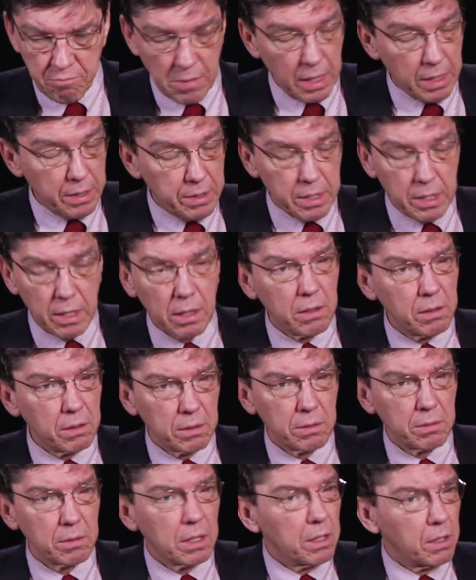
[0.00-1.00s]

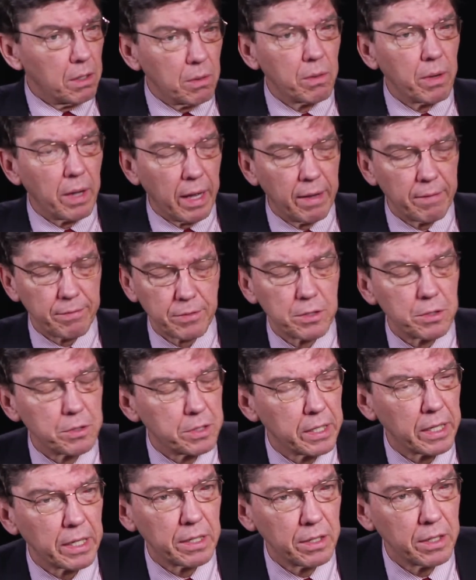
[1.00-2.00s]
until, after
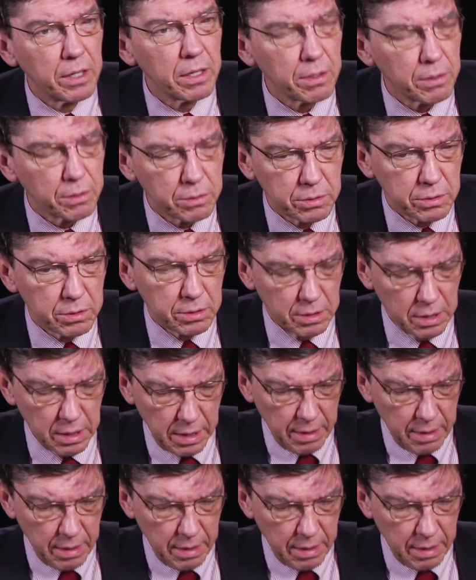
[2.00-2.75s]
10 years,